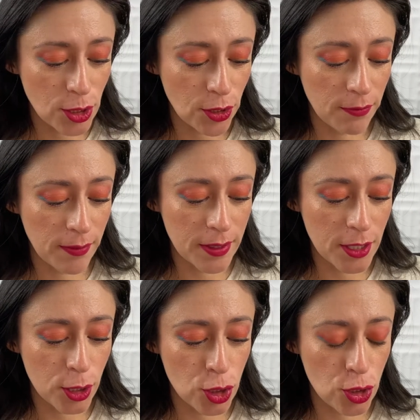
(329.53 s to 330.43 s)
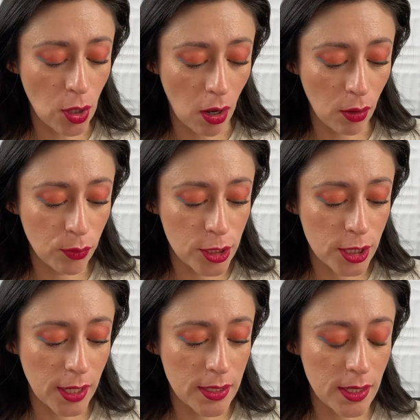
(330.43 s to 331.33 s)
took Vintage Doll, which
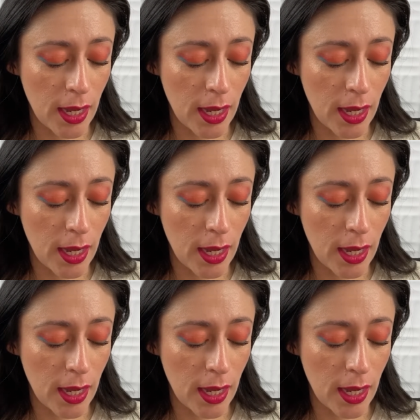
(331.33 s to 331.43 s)
is